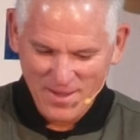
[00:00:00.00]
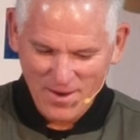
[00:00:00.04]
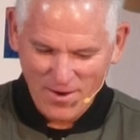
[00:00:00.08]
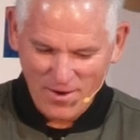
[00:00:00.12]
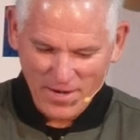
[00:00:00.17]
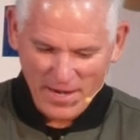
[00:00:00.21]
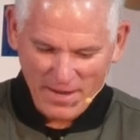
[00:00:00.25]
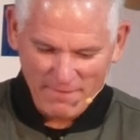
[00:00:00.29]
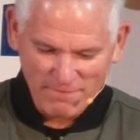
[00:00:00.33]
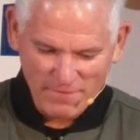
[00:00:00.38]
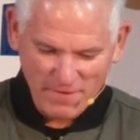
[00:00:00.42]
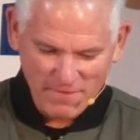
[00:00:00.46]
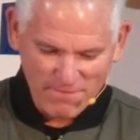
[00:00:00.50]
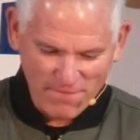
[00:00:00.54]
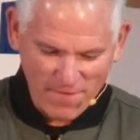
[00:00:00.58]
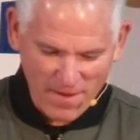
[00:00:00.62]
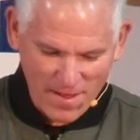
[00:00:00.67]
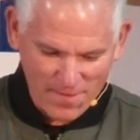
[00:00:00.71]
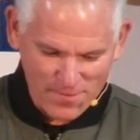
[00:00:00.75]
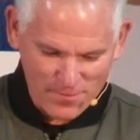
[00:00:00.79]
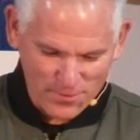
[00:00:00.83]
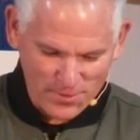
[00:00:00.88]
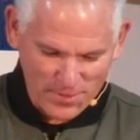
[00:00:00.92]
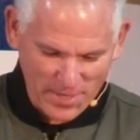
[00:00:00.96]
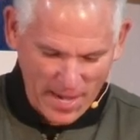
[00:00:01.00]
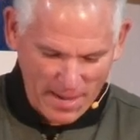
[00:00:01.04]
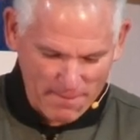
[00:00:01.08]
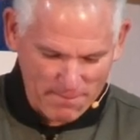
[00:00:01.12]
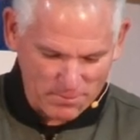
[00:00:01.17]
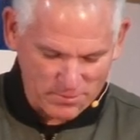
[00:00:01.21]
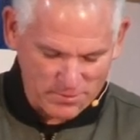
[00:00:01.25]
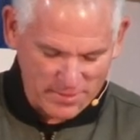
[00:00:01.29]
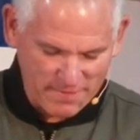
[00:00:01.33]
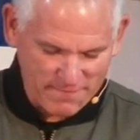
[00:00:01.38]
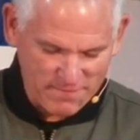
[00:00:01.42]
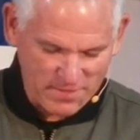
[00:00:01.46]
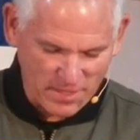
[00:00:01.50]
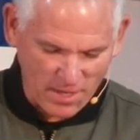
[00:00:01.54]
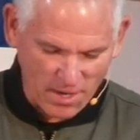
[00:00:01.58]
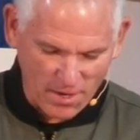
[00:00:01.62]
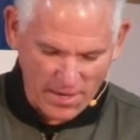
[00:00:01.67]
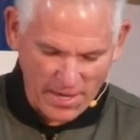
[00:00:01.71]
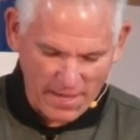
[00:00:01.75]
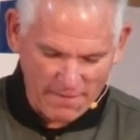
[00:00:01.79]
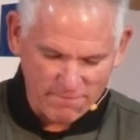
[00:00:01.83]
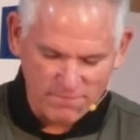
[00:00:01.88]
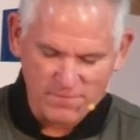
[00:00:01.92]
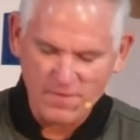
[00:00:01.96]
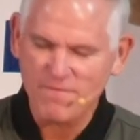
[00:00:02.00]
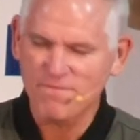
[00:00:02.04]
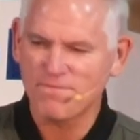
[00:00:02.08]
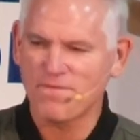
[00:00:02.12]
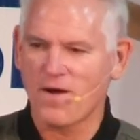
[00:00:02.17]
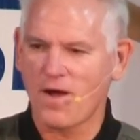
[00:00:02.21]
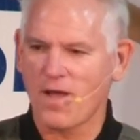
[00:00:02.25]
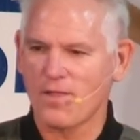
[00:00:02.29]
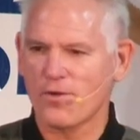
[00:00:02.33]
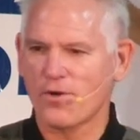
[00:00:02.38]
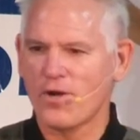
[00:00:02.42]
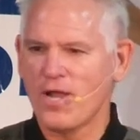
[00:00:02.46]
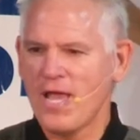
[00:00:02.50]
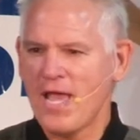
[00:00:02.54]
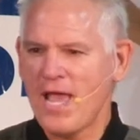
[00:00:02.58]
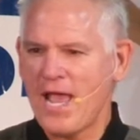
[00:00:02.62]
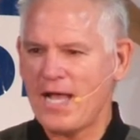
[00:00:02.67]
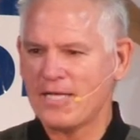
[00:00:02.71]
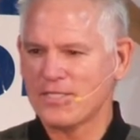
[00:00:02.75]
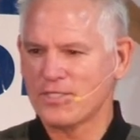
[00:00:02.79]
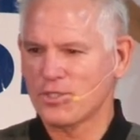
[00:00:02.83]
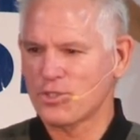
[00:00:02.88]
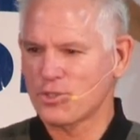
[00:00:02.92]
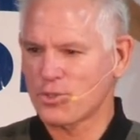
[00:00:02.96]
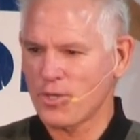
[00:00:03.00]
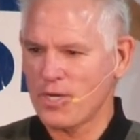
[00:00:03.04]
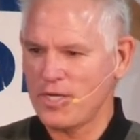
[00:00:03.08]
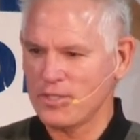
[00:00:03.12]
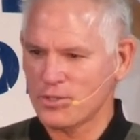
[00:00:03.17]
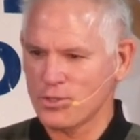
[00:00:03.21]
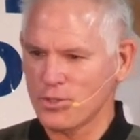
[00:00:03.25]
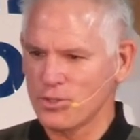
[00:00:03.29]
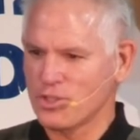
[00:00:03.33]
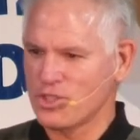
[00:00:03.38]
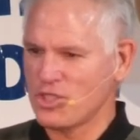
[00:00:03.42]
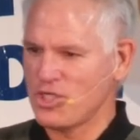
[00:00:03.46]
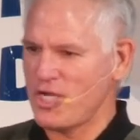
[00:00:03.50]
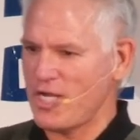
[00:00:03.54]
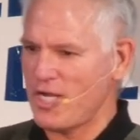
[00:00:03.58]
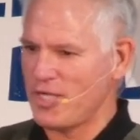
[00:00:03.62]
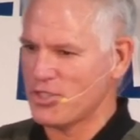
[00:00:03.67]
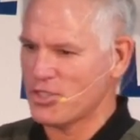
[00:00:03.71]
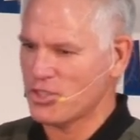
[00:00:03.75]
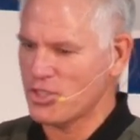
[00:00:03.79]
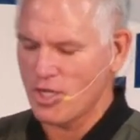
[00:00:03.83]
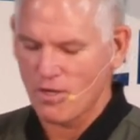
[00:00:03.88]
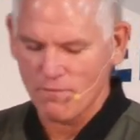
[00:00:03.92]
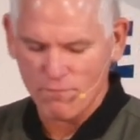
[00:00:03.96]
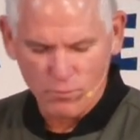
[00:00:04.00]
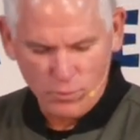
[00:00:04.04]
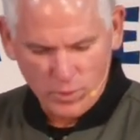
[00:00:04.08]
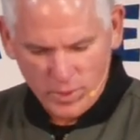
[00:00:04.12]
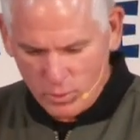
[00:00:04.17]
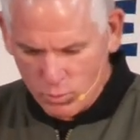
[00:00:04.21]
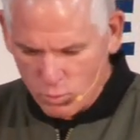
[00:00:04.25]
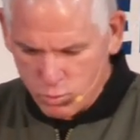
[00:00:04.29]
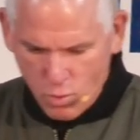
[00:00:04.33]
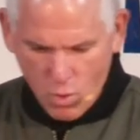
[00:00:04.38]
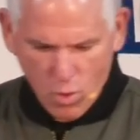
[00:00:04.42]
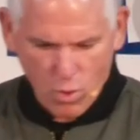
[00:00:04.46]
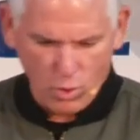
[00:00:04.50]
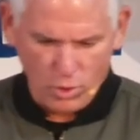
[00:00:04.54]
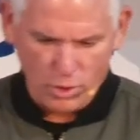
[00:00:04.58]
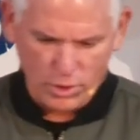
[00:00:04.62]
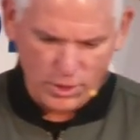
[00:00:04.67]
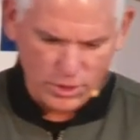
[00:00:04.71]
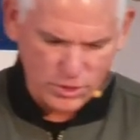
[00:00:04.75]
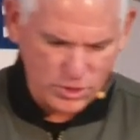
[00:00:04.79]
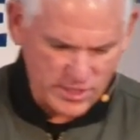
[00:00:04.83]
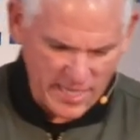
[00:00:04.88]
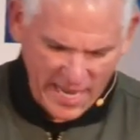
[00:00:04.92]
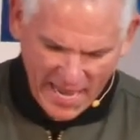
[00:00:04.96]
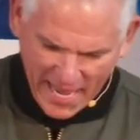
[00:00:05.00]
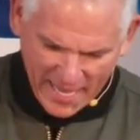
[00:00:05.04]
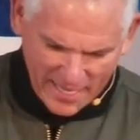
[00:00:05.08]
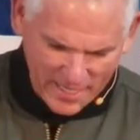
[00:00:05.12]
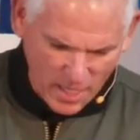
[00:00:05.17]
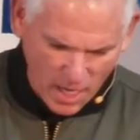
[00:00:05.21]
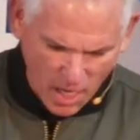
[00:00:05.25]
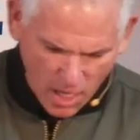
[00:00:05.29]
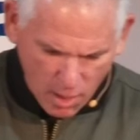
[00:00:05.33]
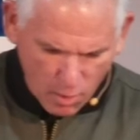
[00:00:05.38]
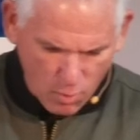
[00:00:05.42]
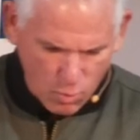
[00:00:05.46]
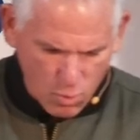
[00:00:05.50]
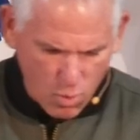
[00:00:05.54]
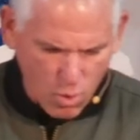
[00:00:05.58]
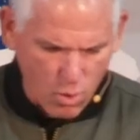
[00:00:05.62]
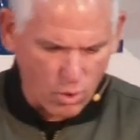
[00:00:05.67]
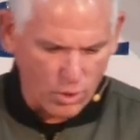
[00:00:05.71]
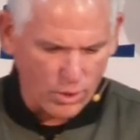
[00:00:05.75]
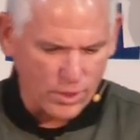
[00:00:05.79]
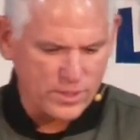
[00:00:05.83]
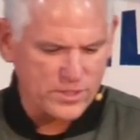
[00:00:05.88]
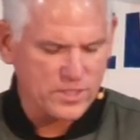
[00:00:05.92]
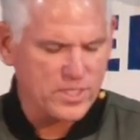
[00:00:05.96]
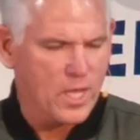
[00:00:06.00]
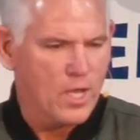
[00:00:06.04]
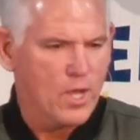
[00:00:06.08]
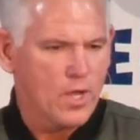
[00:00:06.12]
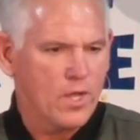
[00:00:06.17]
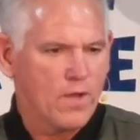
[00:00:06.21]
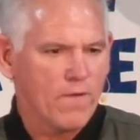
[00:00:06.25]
Our Heavenly Father, and I believe that our Heavenly Father has a treasure chest of rewards and awards